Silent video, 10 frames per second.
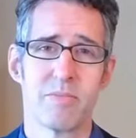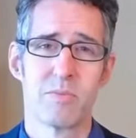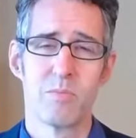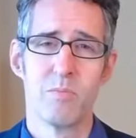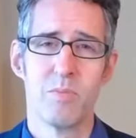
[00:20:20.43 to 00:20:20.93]

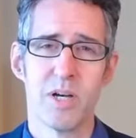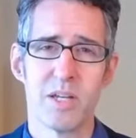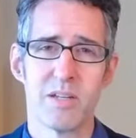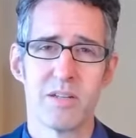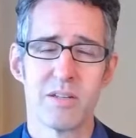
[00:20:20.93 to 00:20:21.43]

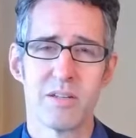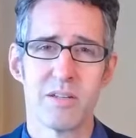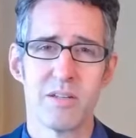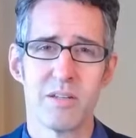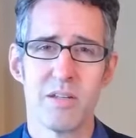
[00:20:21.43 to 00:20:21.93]
But
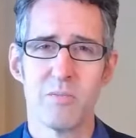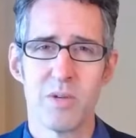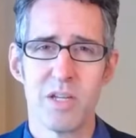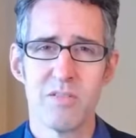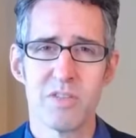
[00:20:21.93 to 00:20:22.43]
in
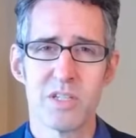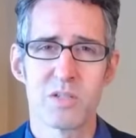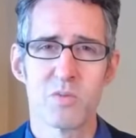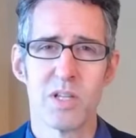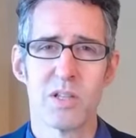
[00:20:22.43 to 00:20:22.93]
mindfulness,
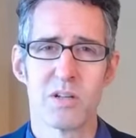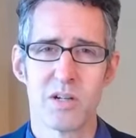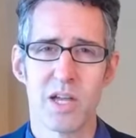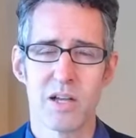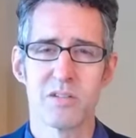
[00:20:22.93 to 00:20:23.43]
we learn
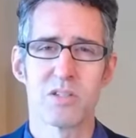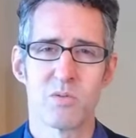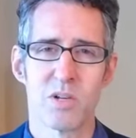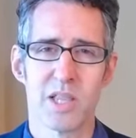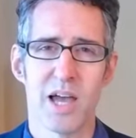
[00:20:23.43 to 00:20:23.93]
how to
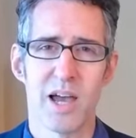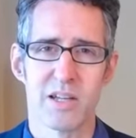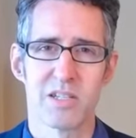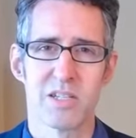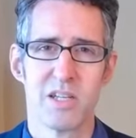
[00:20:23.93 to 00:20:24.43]

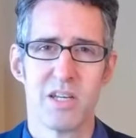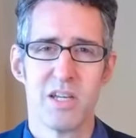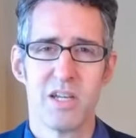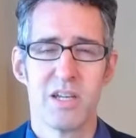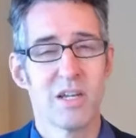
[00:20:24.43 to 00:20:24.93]
relax
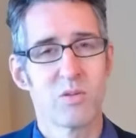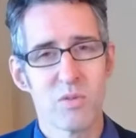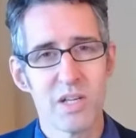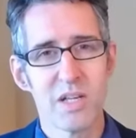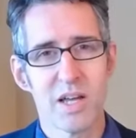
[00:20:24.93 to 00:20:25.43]
and
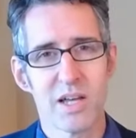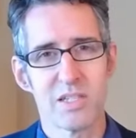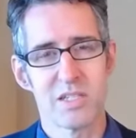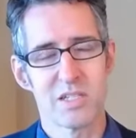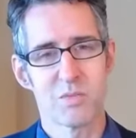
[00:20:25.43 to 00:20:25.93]
realize
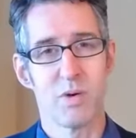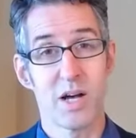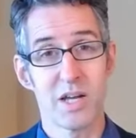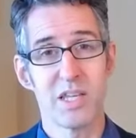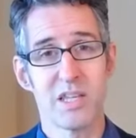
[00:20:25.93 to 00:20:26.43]
this
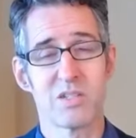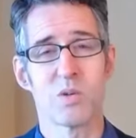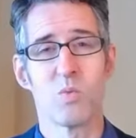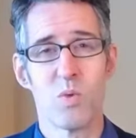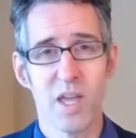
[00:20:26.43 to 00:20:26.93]
body is
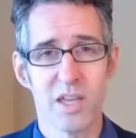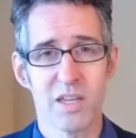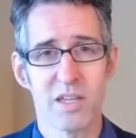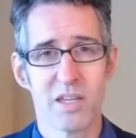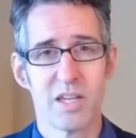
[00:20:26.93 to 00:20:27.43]
awake
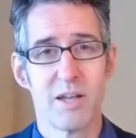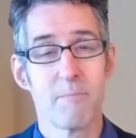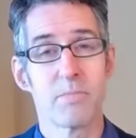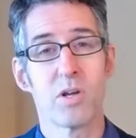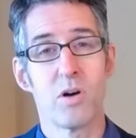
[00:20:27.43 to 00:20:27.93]

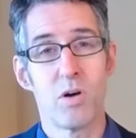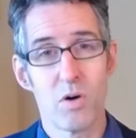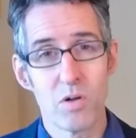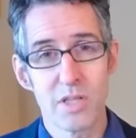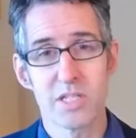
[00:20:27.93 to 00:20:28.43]
all
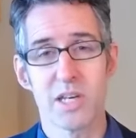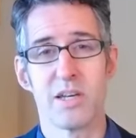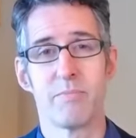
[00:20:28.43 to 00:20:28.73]
the time.